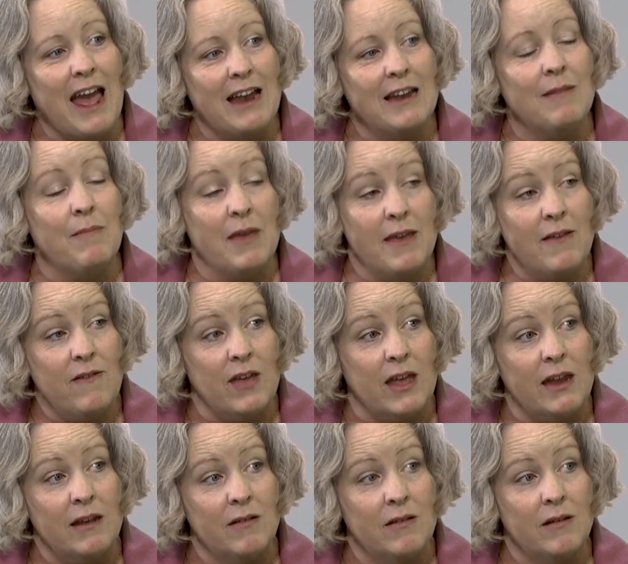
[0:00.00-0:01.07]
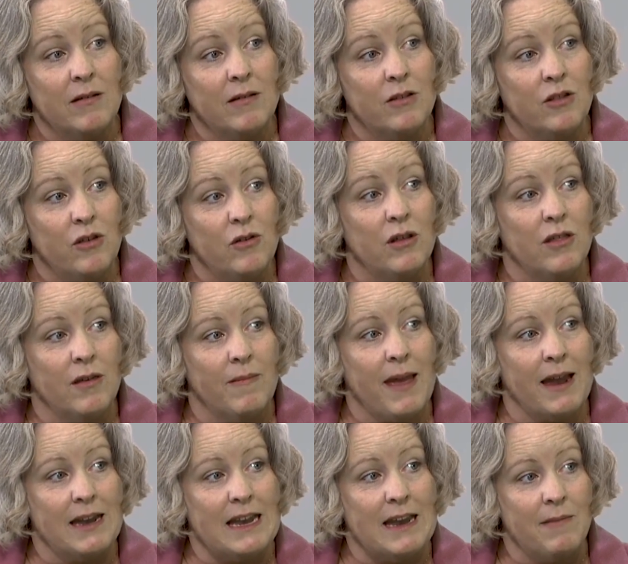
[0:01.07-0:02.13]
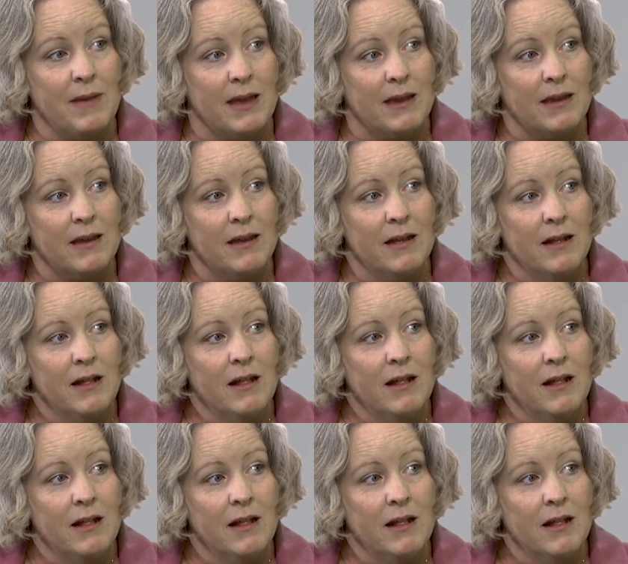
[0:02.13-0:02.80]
had to pivot due to the pandemic